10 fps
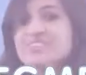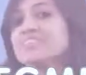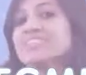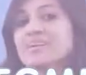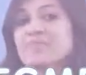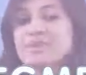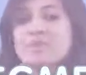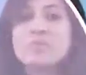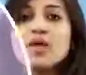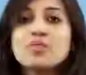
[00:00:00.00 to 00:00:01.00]
also a segment.
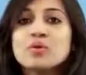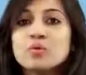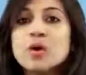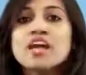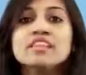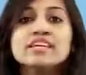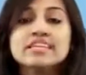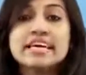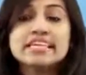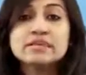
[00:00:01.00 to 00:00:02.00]
The
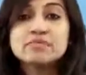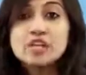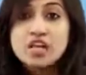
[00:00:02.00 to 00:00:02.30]
one that takes